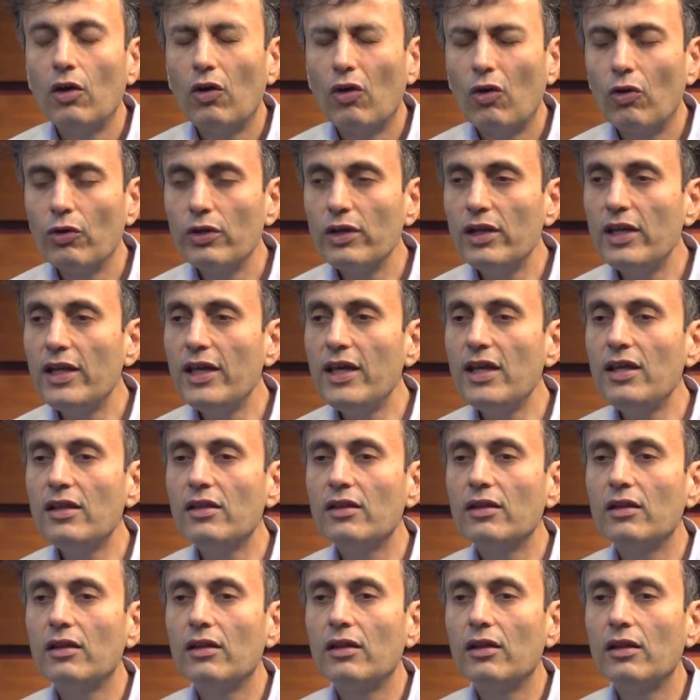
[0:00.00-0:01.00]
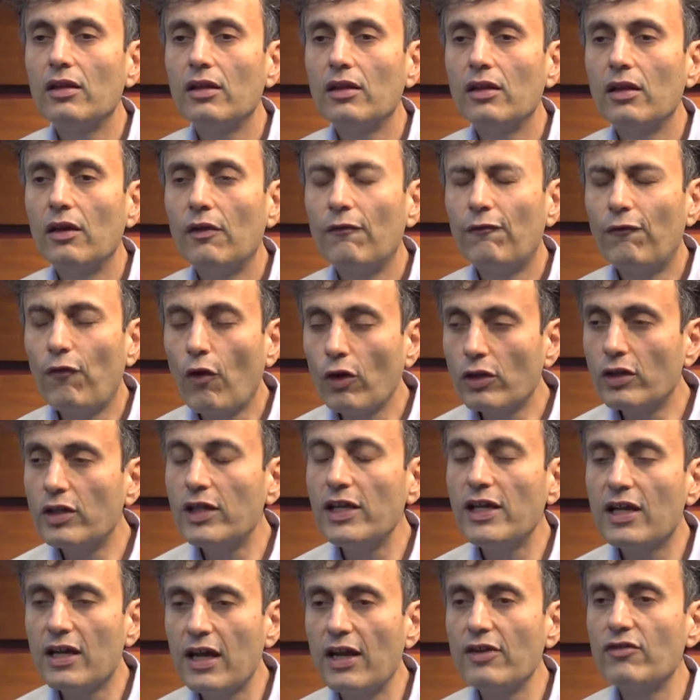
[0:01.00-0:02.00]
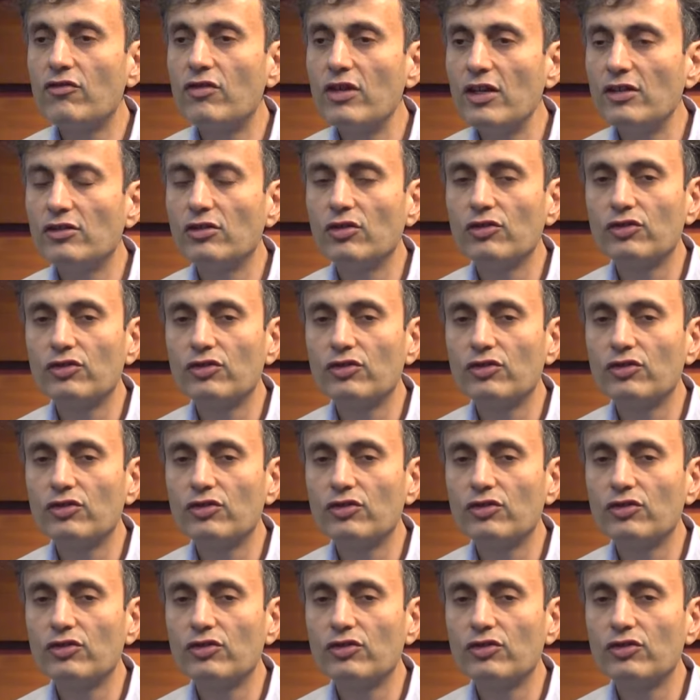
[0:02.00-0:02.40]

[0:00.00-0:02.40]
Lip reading: only 40 countries